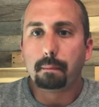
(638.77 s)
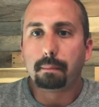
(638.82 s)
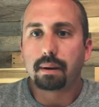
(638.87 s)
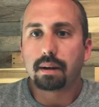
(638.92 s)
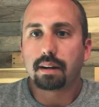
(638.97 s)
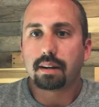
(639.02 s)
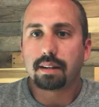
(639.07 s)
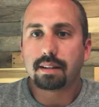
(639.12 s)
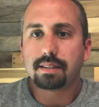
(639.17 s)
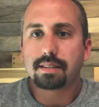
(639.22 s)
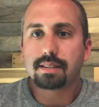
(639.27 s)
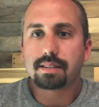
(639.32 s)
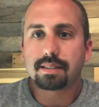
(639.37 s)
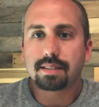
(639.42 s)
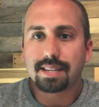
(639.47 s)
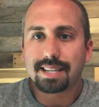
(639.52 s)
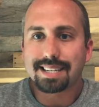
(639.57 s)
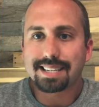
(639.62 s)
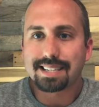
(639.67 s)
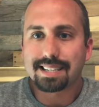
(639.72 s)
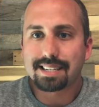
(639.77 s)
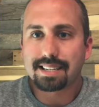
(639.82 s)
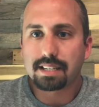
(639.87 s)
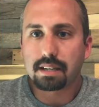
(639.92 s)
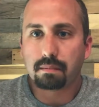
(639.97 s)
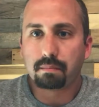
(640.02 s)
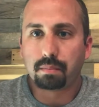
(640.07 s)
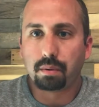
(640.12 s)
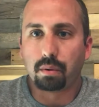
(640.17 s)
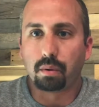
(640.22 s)
but it is
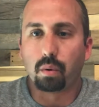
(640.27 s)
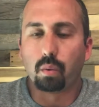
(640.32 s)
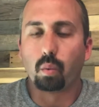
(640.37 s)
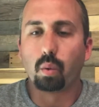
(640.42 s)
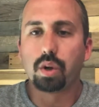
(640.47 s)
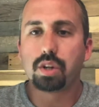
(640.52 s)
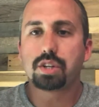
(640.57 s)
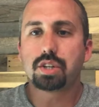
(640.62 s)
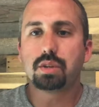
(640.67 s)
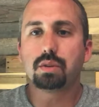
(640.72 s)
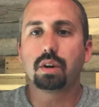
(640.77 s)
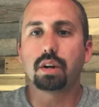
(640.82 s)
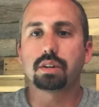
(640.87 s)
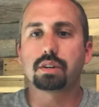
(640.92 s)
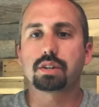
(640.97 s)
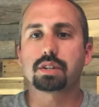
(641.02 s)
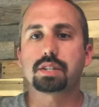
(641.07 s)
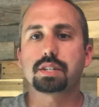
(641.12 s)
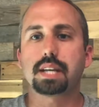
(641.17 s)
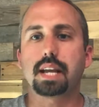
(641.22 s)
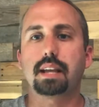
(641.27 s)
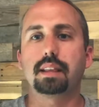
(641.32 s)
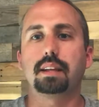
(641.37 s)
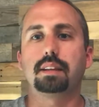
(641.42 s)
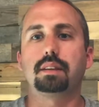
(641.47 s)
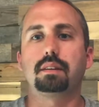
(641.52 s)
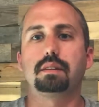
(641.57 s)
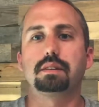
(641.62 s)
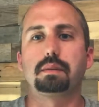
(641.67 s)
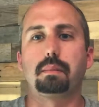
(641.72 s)
simple. Once you understand
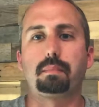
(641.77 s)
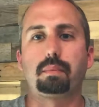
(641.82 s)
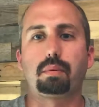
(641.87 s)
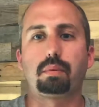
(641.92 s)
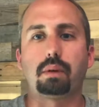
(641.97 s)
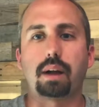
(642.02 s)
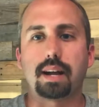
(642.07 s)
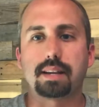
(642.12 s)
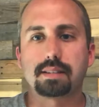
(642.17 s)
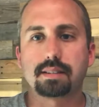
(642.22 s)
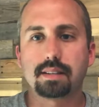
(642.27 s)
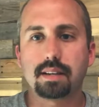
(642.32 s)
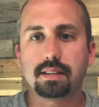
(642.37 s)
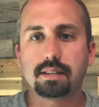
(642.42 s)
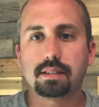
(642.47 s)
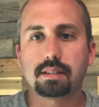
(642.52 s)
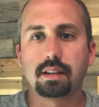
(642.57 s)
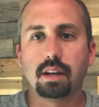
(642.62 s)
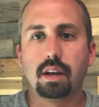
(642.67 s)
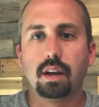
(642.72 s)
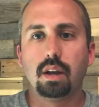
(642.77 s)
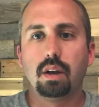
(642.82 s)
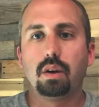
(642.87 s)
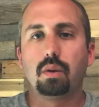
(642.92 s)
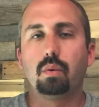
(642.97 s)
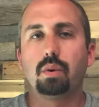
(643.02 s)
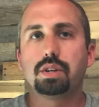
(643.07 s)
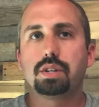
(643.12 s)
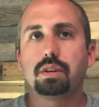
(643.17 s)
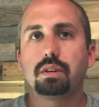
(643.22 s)
that there's a process,
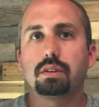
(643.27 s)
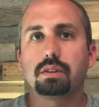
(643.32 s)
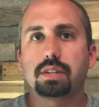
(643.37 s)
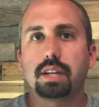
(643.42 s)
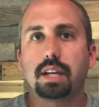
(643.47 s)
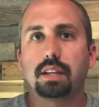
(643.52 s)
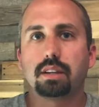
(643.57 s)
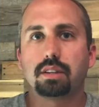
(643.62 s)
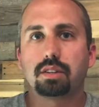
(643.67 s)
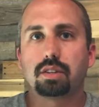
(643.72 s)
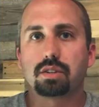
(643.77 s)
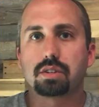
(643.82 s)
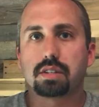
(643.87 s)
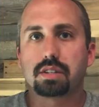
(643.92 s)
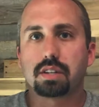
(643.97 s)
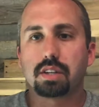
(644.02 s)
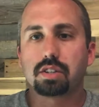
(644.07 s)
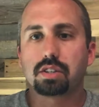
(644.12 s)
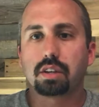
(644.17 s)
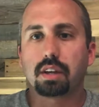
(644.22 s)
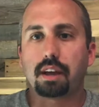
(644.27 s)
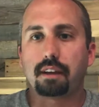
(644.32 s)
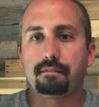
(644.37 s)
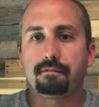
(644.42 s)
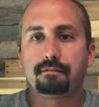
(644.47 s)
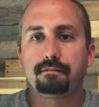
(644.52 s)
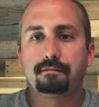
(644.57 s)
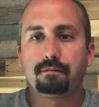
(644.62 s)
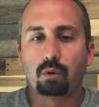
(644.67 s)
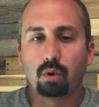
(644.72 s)
once you understand that there's essentially a
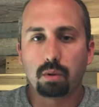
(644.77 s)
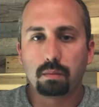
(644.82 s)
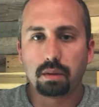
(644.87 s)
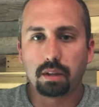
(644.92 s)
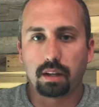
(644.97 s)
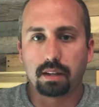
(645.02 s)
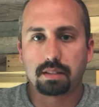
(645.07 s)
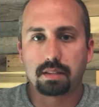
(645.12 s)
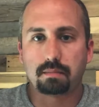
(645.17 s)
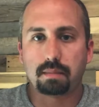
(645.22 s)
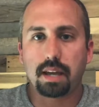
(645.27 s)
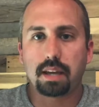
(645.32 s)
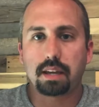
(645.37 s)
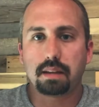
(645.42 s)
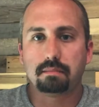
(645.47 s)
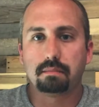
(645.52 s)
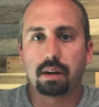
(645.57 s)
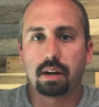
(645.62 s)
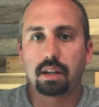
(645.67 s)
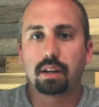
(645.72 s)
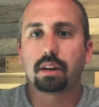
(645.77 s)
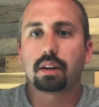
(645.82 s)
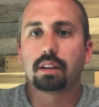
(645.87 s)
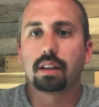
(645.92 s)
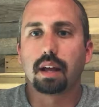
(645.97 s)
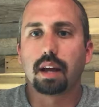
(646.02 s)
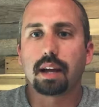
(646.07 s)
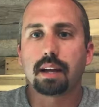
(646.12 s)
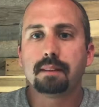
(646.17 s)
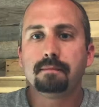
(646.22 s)
formula to making money
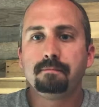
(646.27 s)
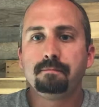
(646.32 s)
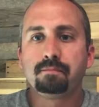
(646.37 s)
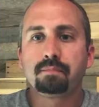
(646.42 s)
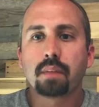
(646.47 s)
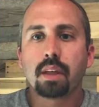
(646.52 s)
online,